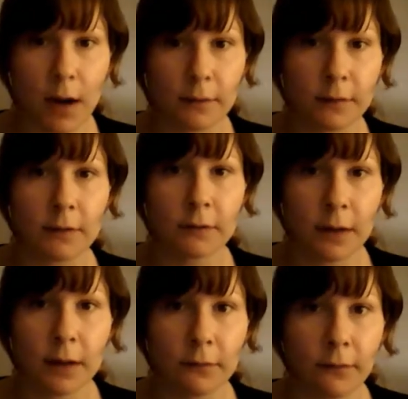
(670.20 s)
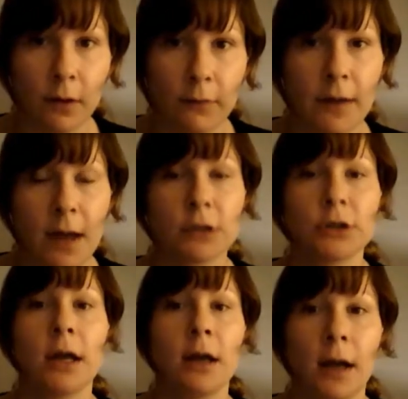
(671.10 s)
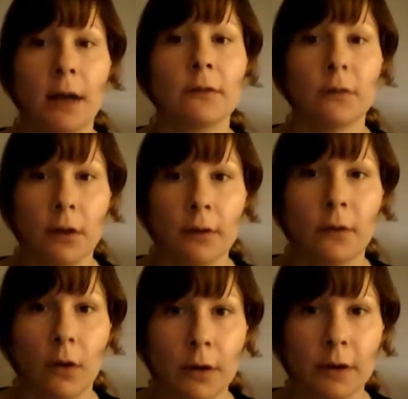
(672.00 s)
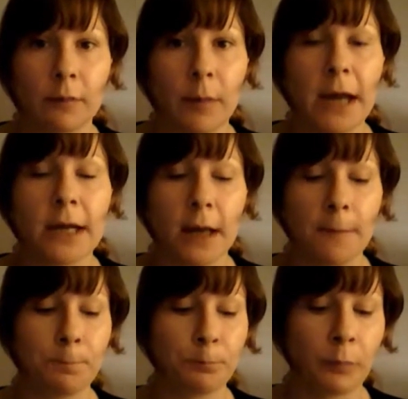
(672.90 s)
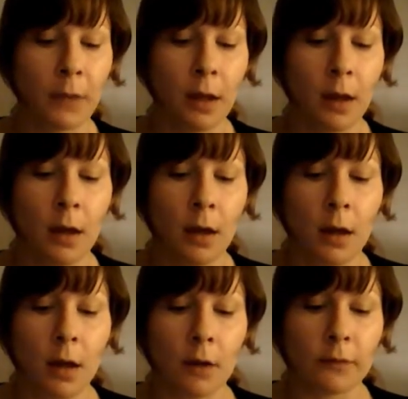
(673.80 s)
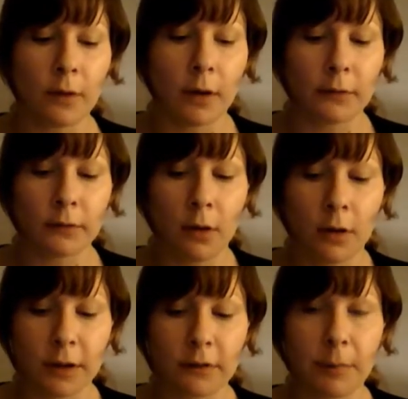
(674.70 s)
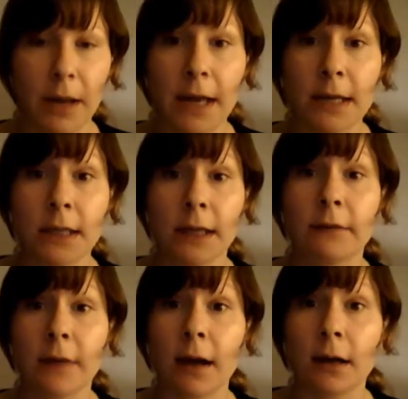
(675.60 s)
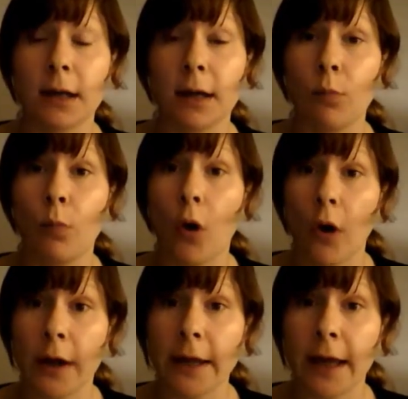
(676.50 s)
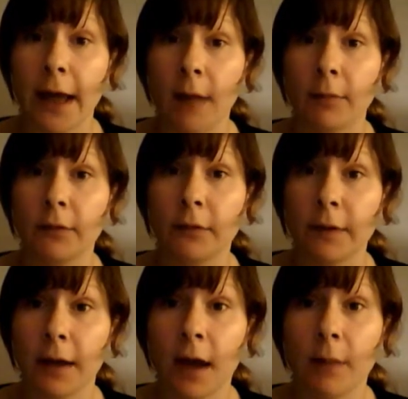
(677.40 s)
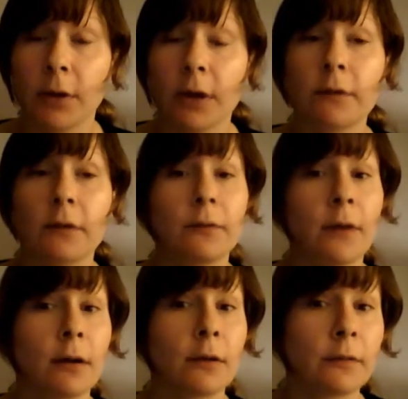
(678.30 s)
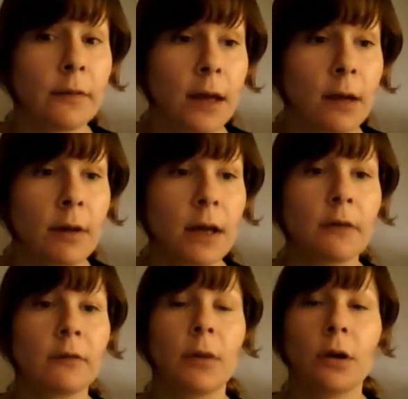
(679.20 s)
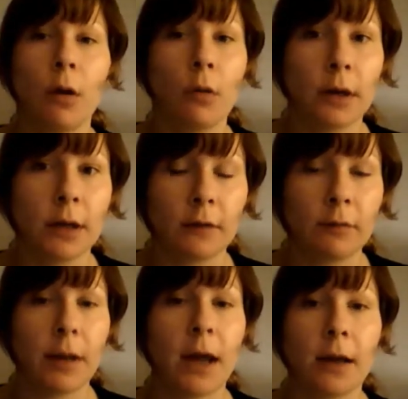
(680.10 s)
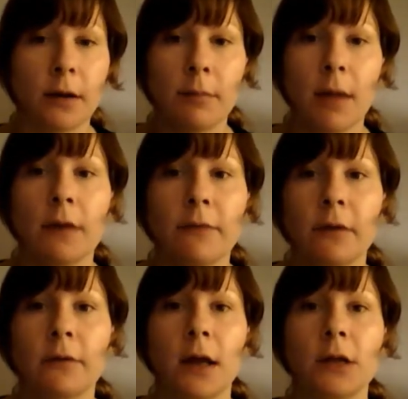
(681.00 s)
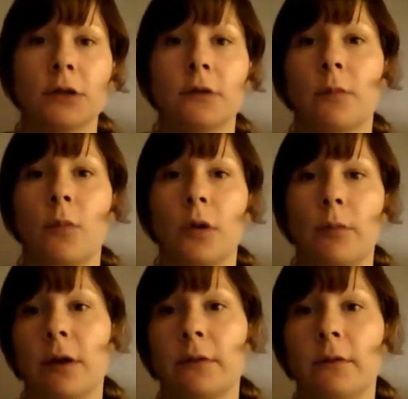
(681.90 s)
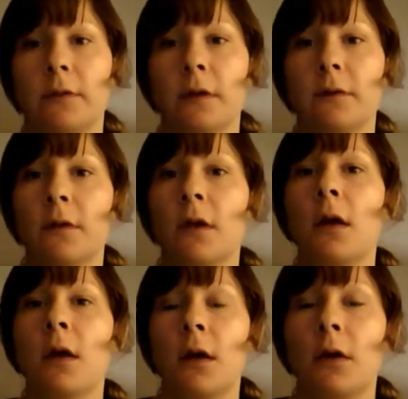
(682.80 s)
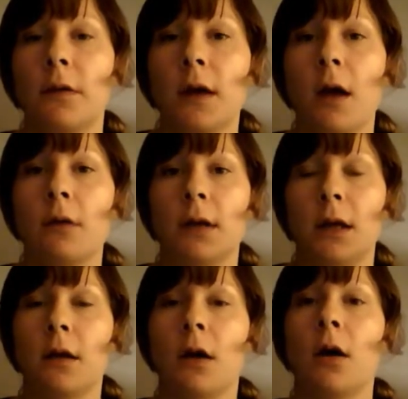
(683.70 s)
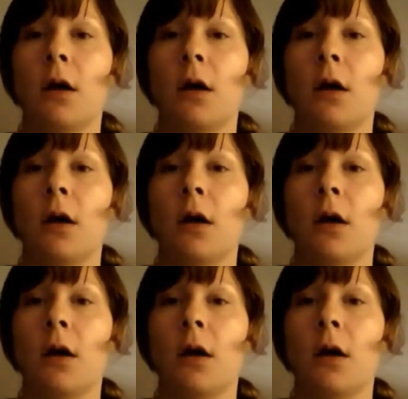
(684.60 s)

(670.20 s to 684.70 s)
paralysis is far-fetched, and science can't explain it. Science can't explain exactly why it happens as it happens. There's various theories, but no one can explain the manifestation of demonic presences. The only